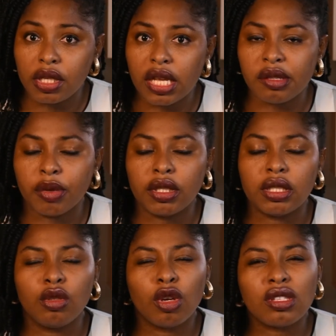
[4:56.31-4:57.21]
yes, but
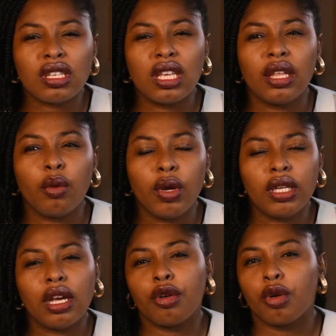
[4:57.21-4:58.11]
not in a way
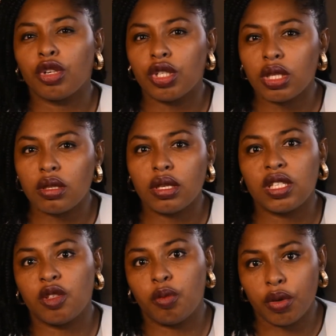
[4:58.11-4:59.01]
that crushes their
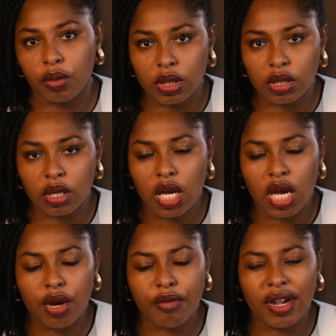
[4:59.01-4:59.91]
spirit,
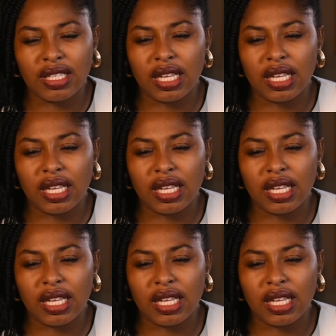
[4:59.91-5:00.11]
right?